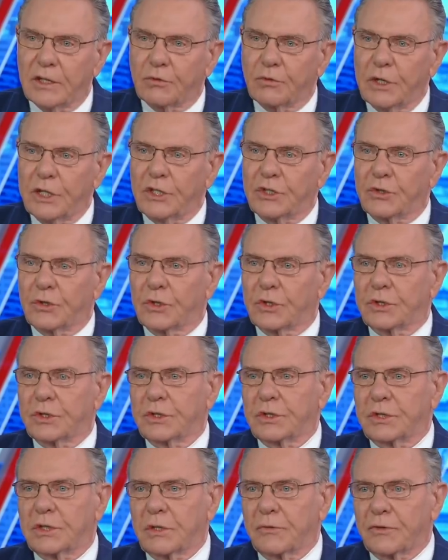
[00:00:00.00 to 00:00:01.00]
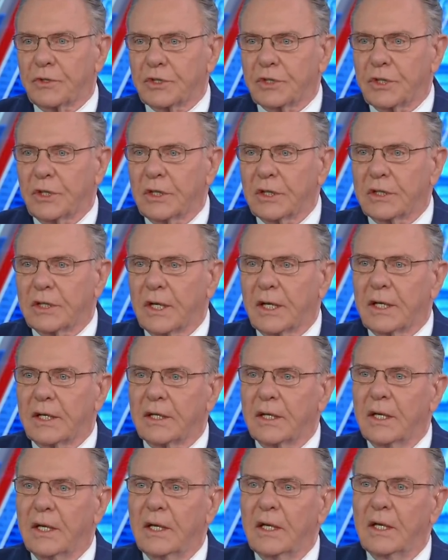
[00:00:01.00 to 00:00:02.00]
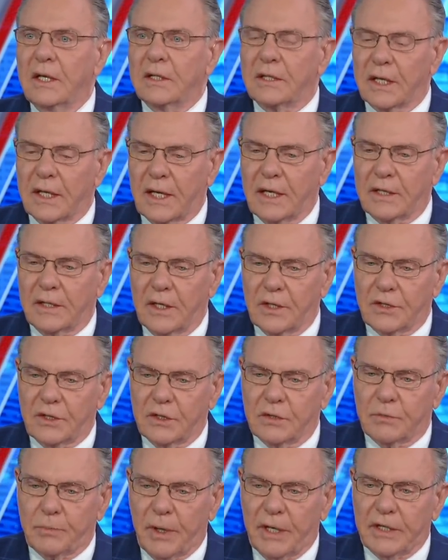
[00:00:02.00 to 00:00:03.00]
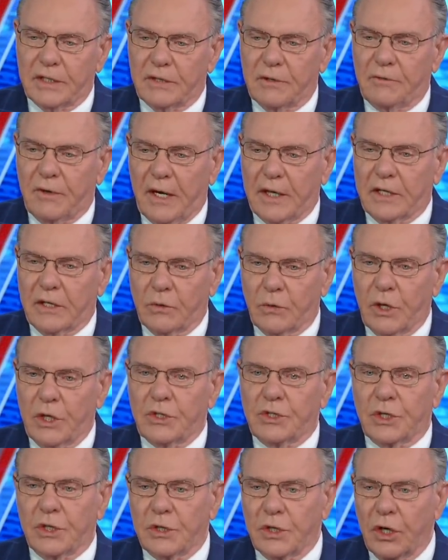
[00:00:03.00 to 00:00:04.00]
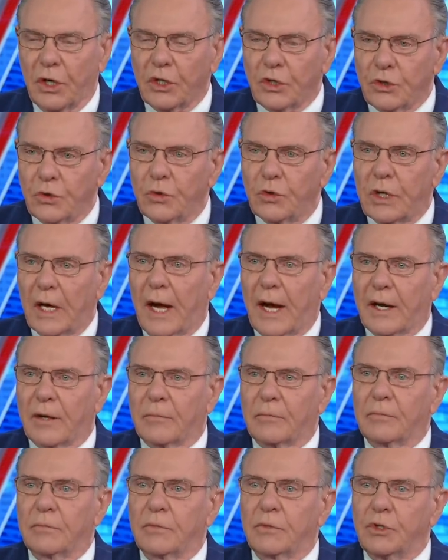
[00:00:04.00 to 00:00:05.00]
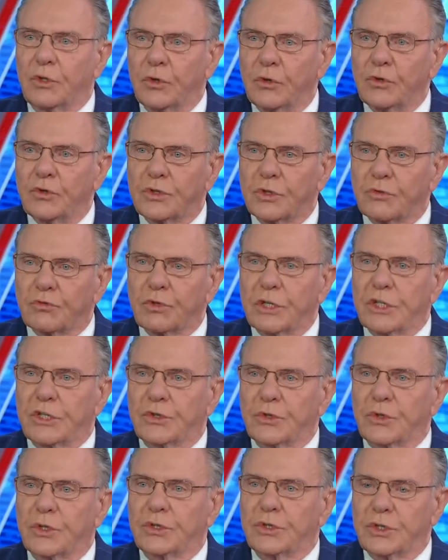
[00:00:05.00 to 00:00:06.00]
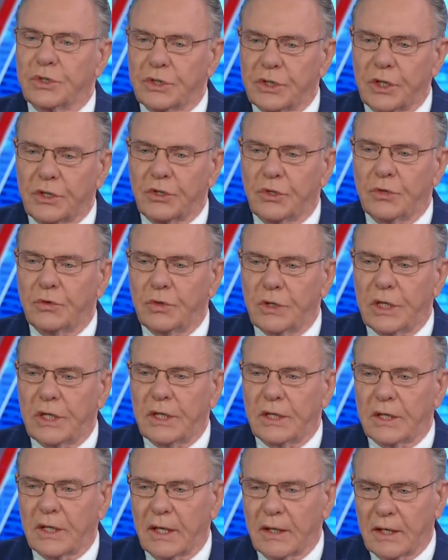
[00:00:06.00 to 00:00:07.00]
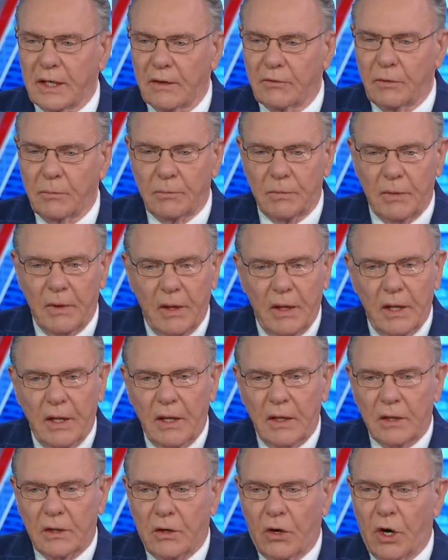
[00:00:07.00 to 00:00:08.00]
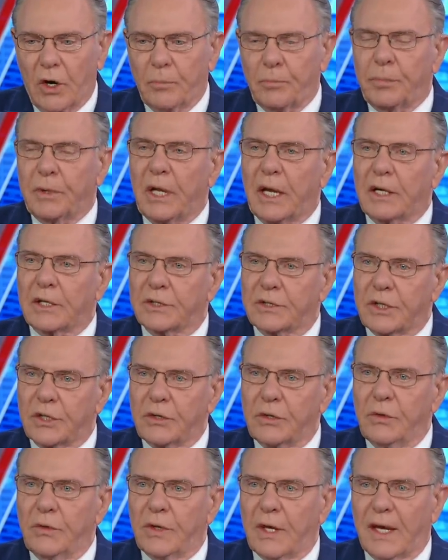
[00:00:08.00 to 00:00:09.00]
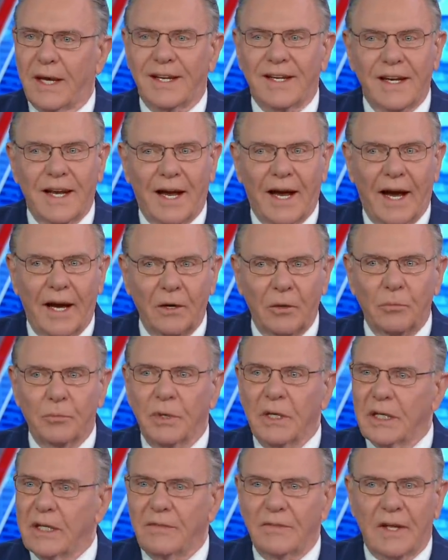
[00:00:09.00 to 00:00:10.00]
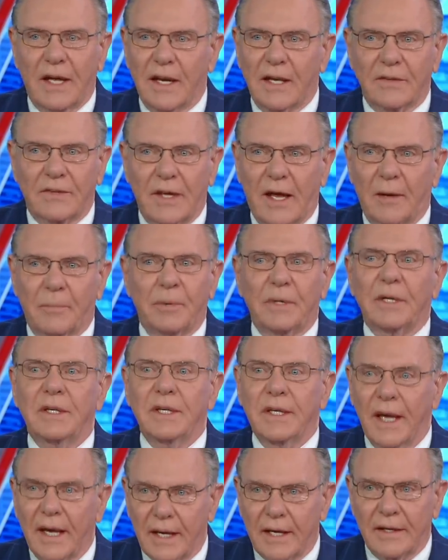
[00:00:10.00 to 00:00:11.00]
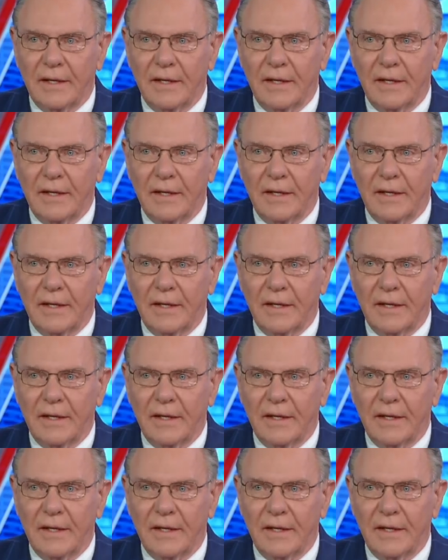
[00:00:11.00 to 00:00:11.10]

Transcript: the resources to facilitate the conditions-based evacuation, you got them. Use the resources that you need and give them carte blanche to do that. I don't believe that has happened yet.